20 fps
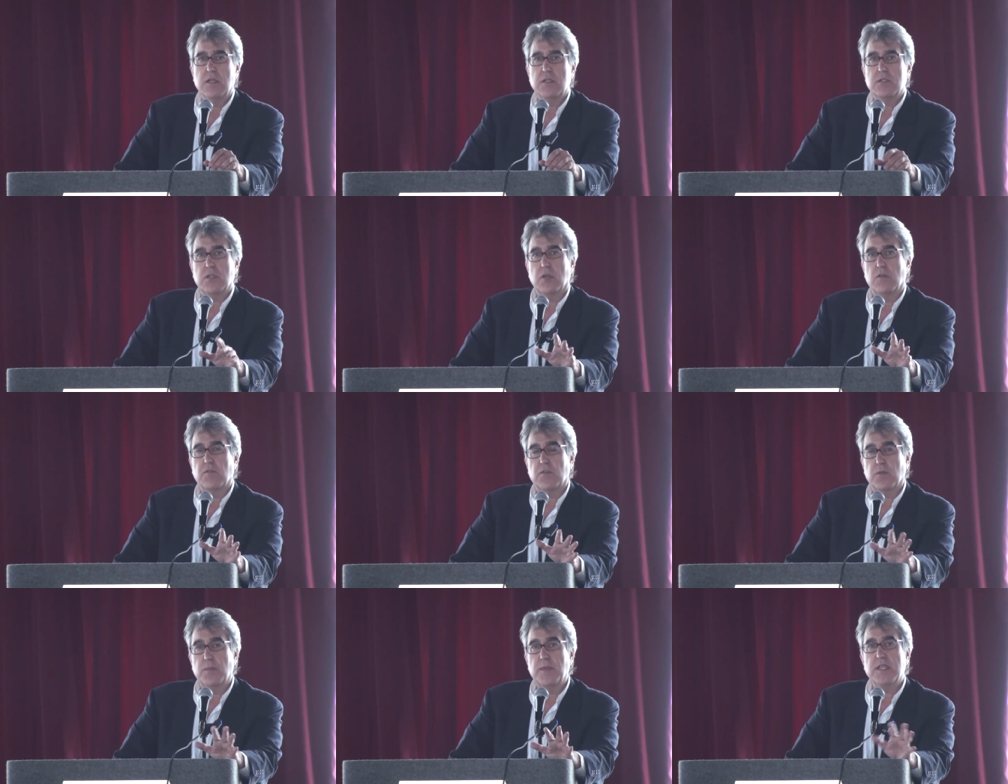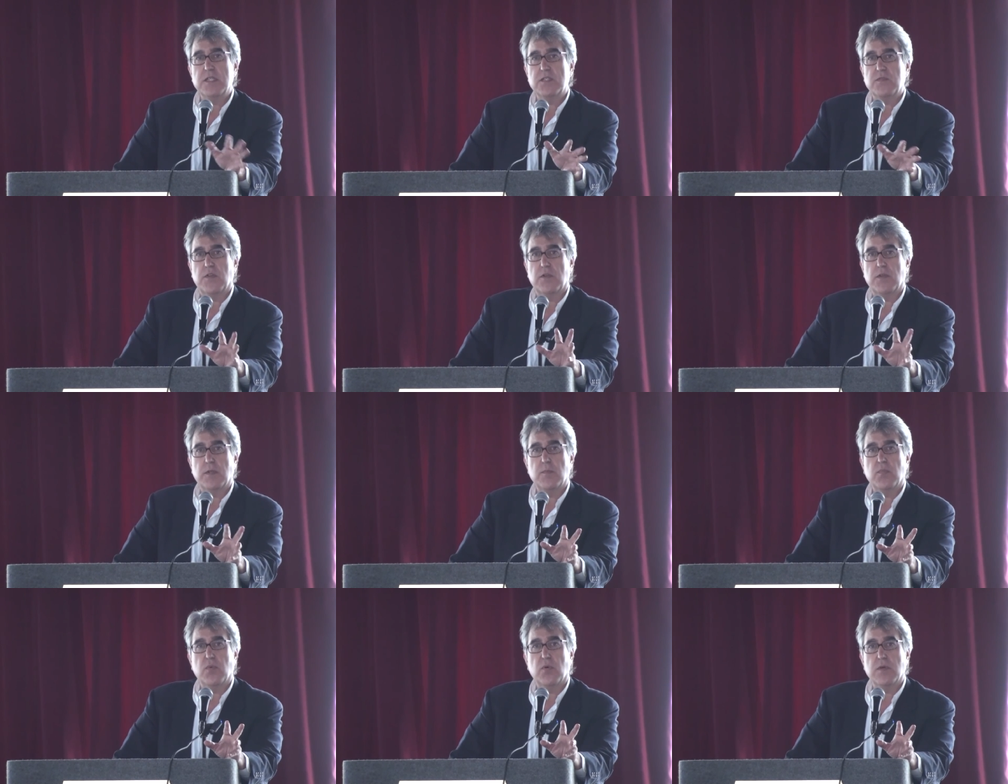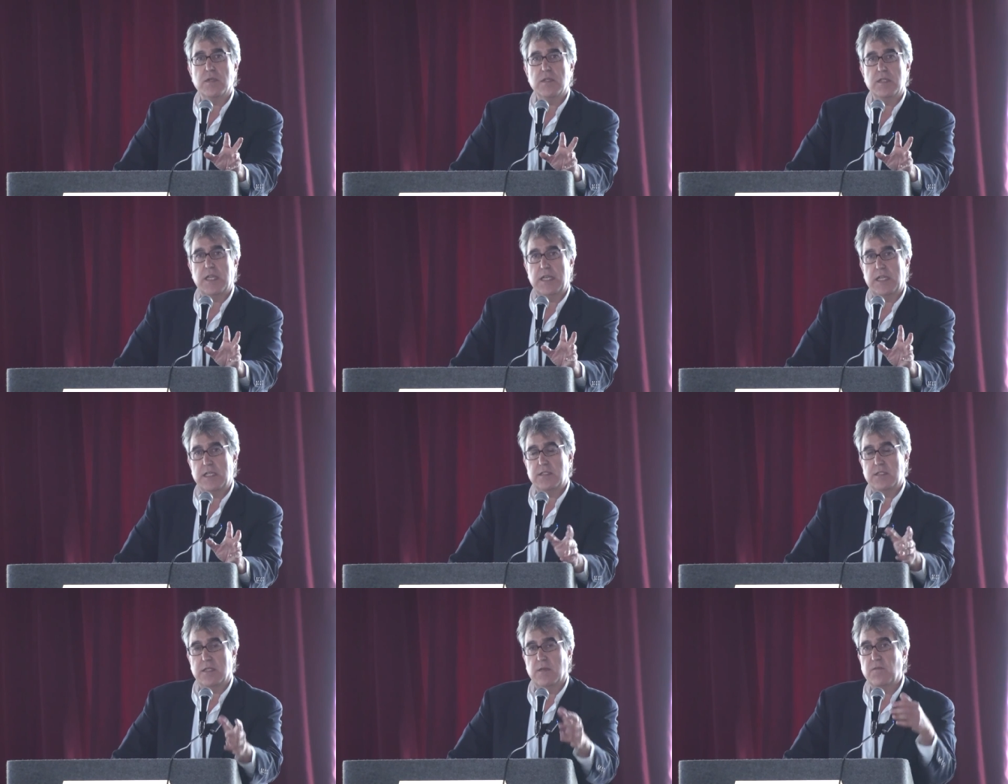So for me, it's very important
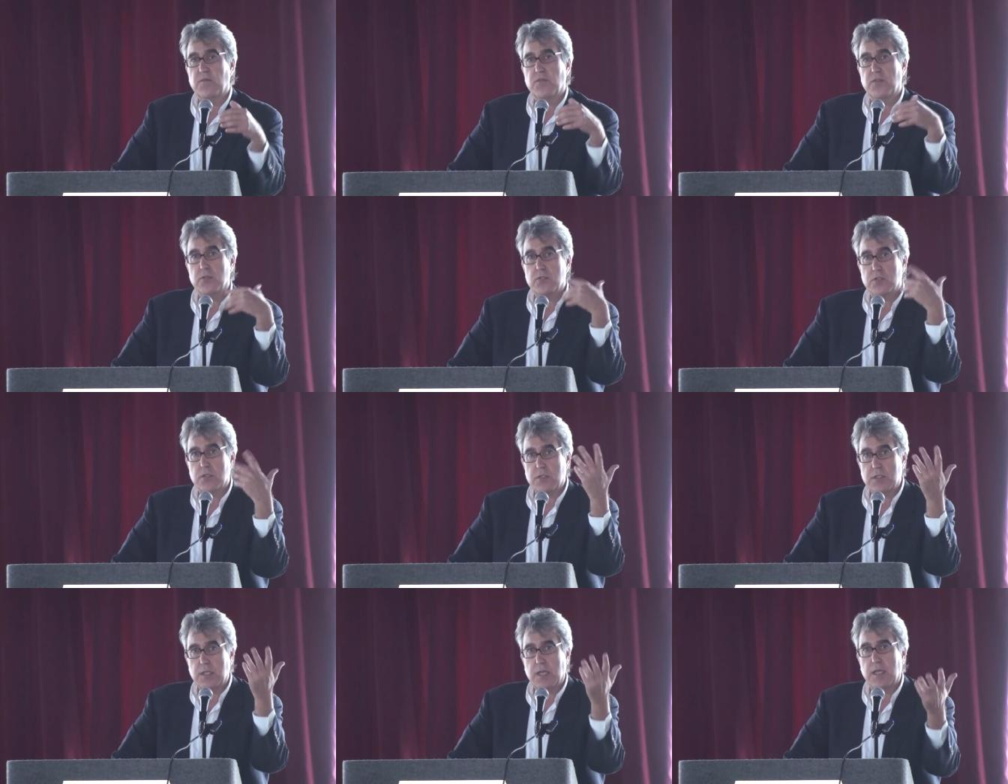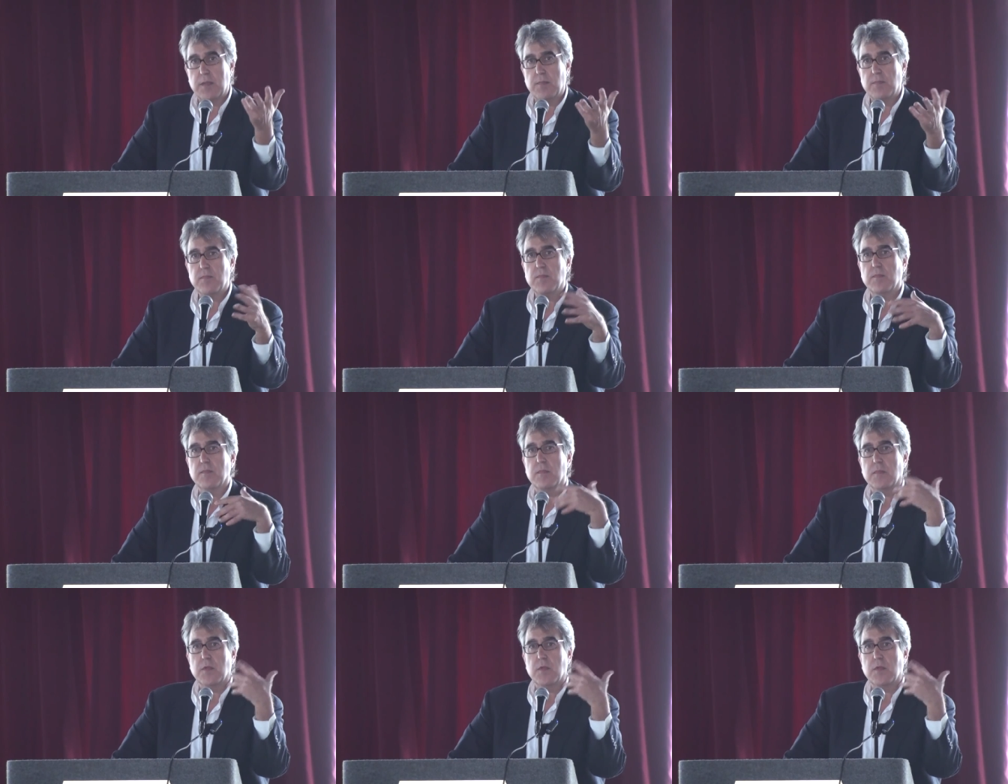that at some future time